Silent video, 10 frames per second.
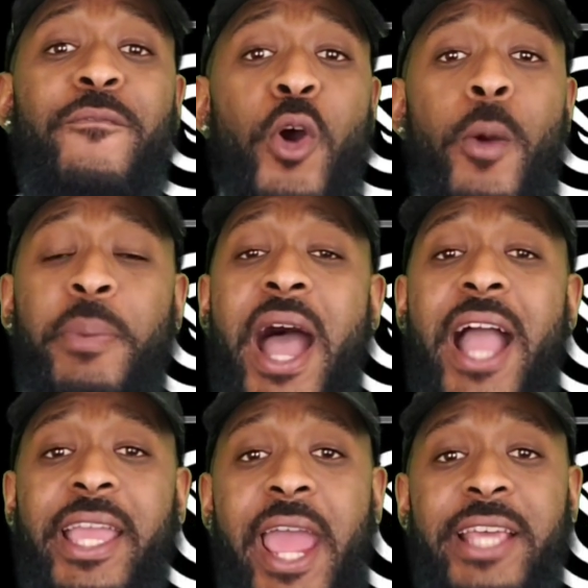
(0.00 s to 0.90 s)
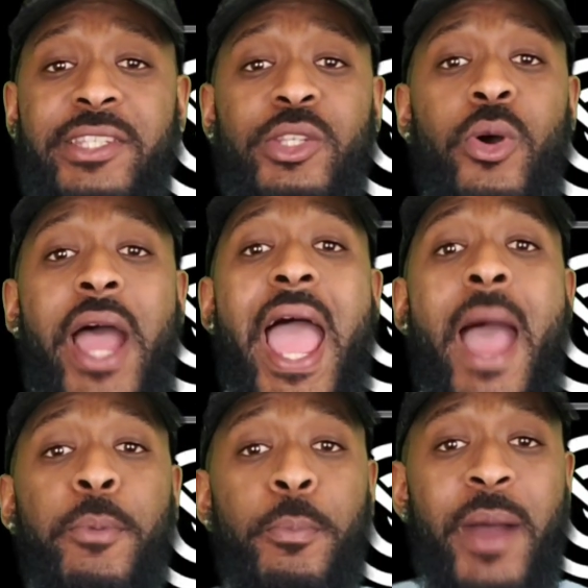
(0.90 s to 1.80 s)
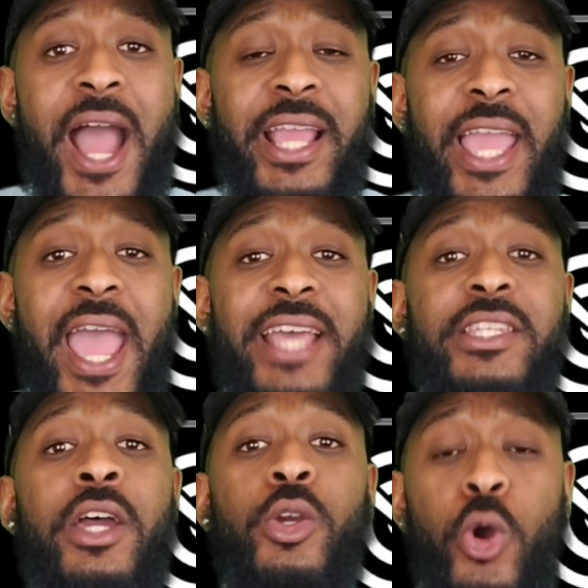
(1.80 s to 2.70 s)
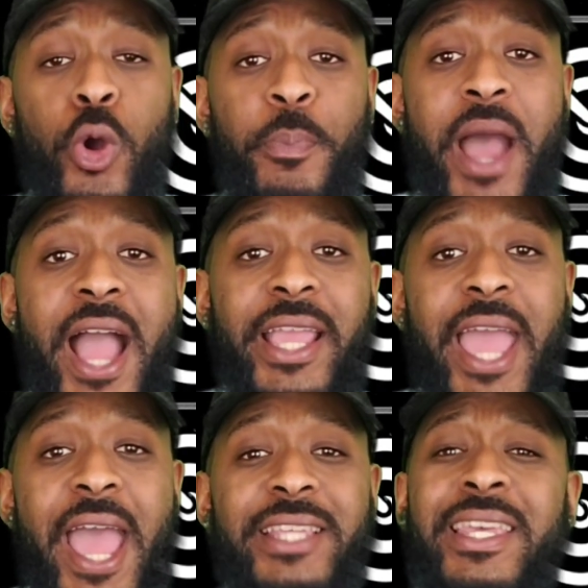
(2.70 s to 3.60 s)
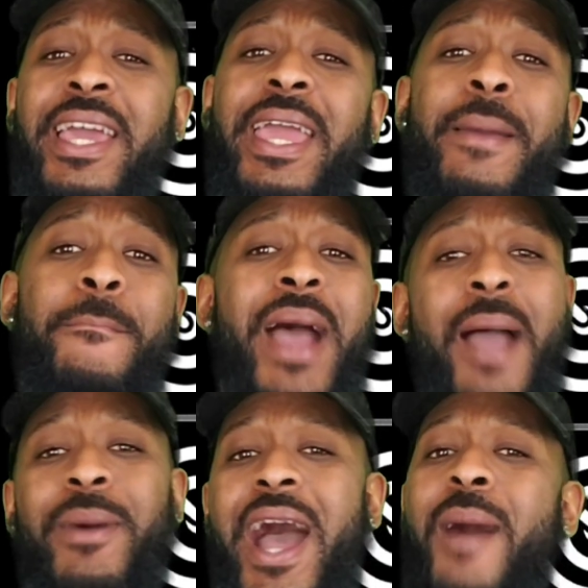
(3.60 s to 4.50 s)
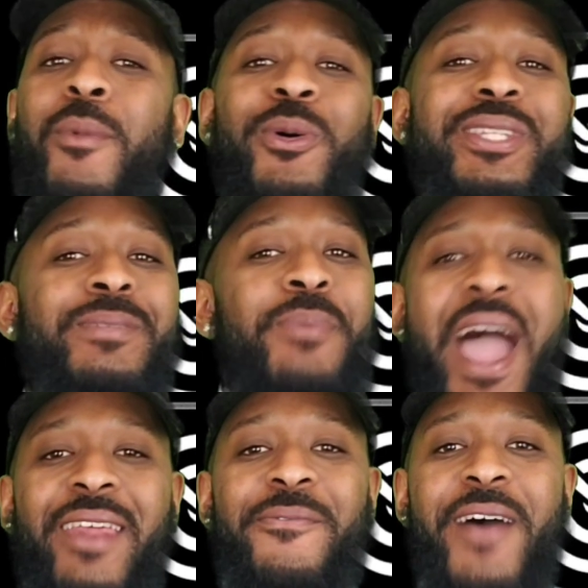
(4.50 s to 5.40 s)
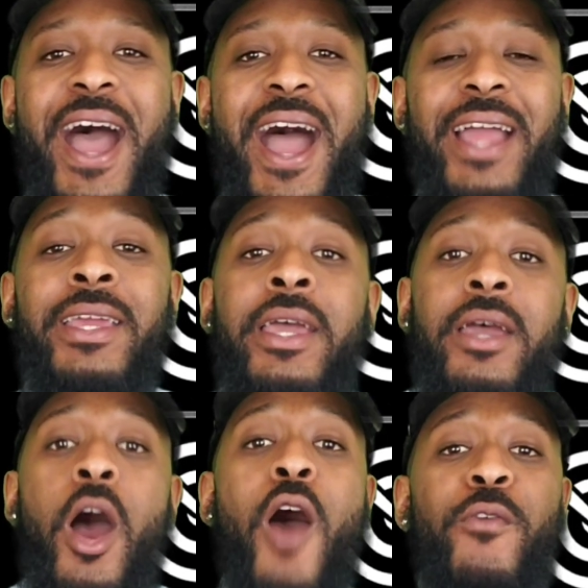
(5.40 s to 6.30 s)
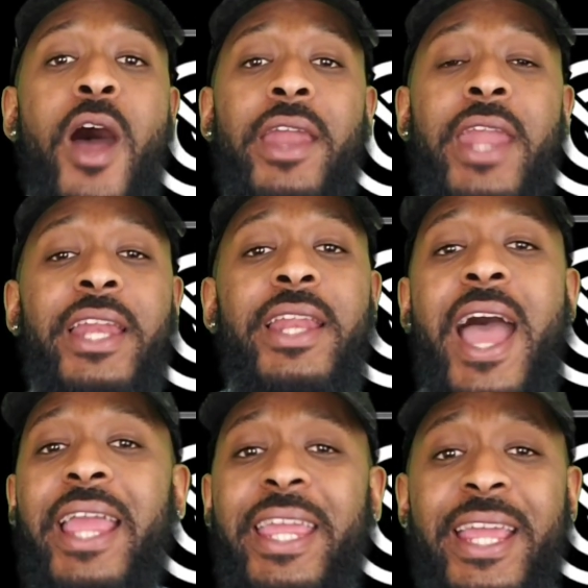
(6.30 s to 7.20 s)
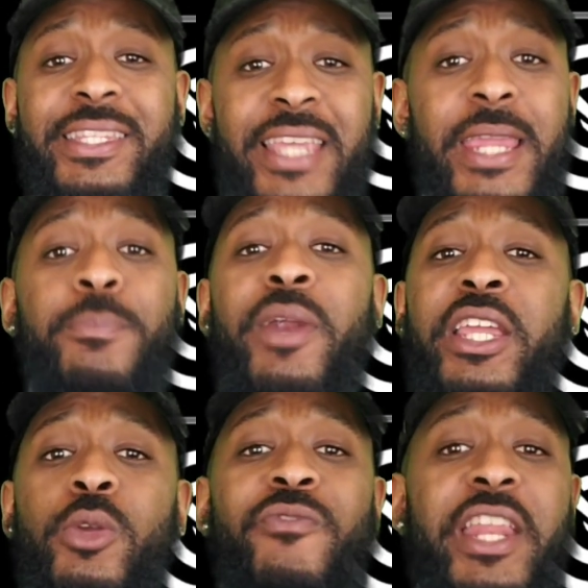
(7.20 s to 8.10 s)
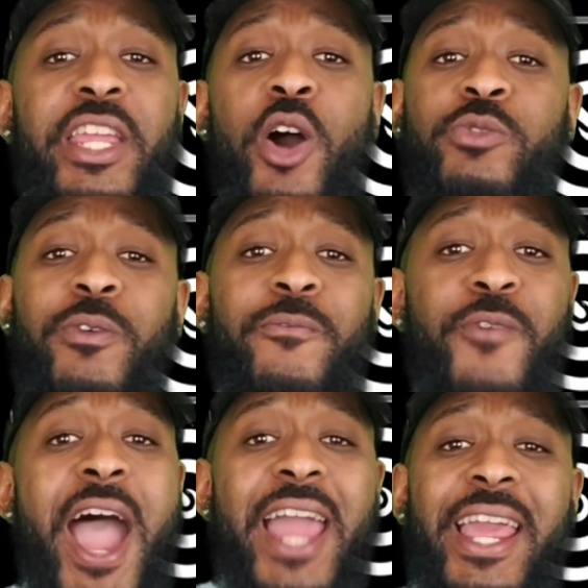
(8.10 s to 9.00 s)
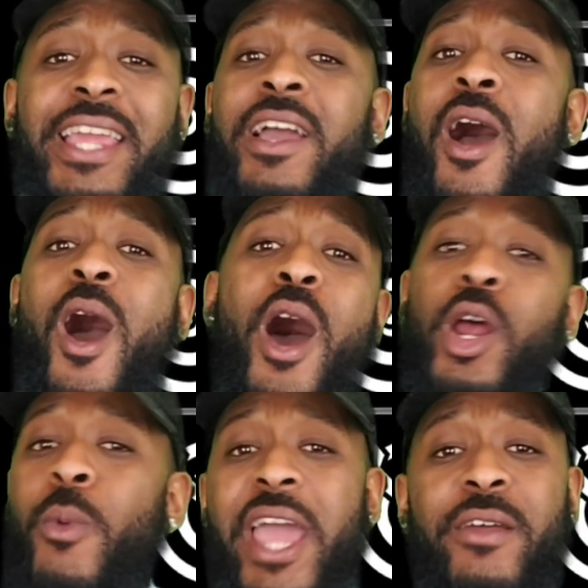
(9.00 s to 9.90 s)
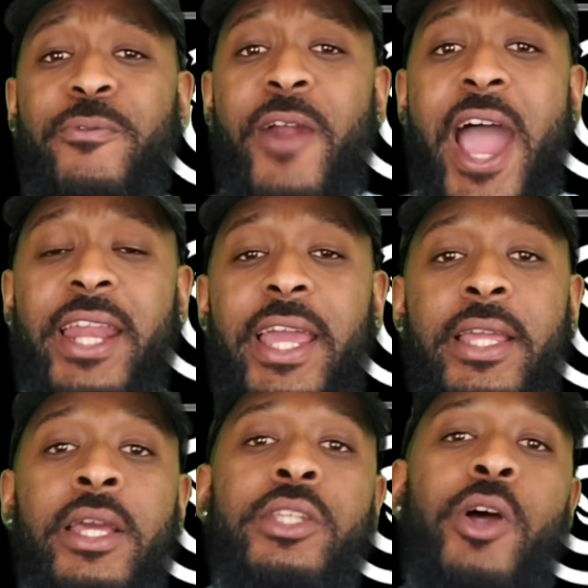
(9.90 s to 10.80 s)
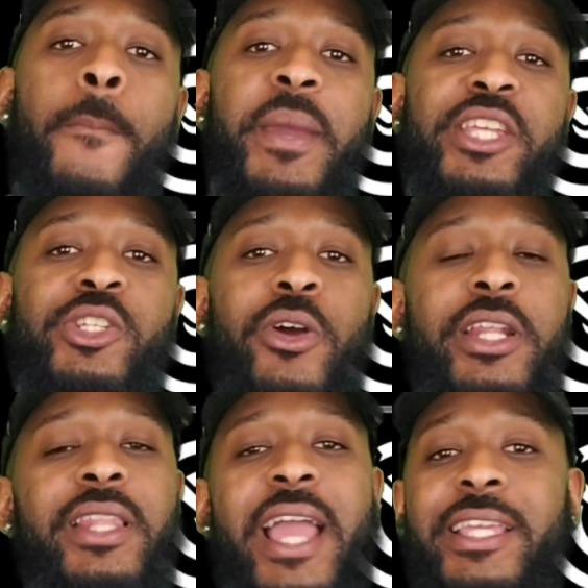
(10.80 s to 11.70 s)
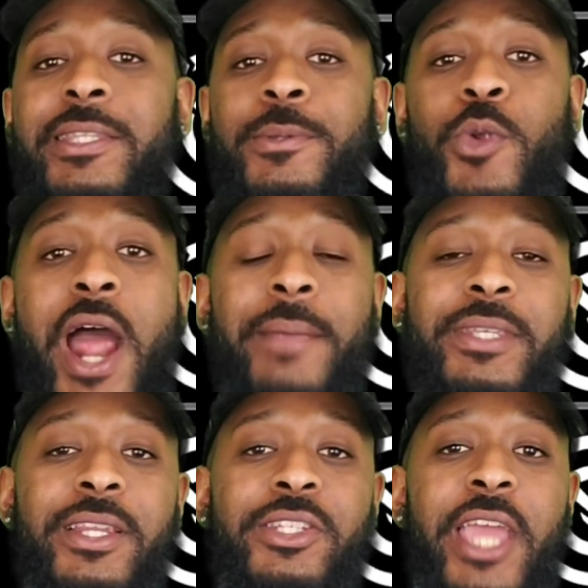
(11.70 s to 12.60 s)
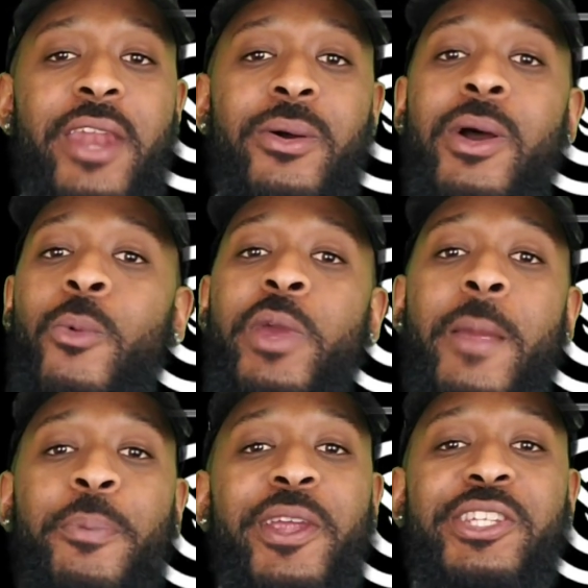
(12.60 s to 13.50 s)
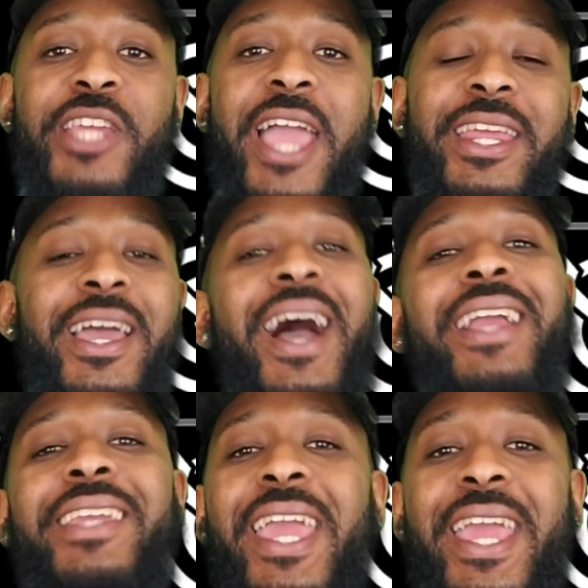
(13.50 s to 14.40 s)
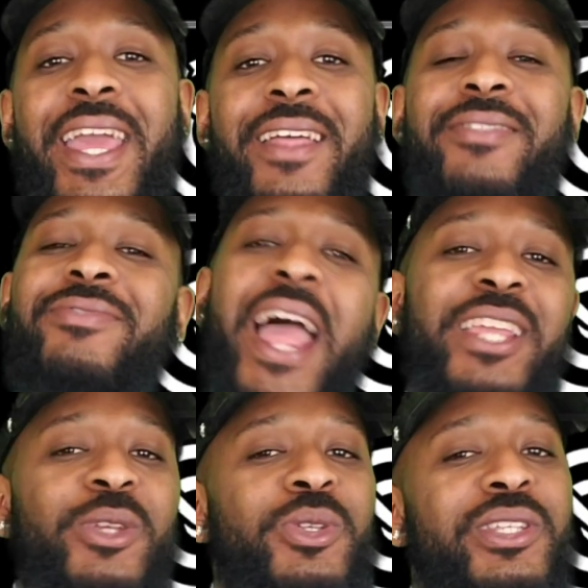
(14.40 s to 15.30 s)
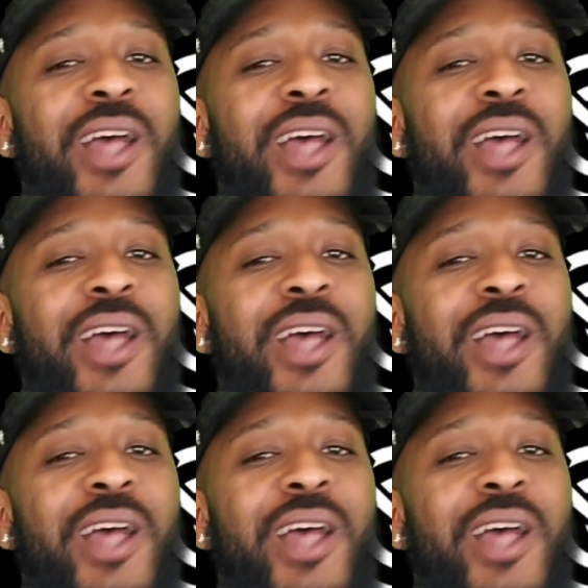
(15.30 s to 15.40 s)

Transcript: the full podcast is on Apple Podcasts, Google Podcasts, and mama, I'm on Spotify. Overall99ENT bring you videos from Friday all the way to Friday. So be sure to like and subscribe to the channel. We appreciate it. Again, thank you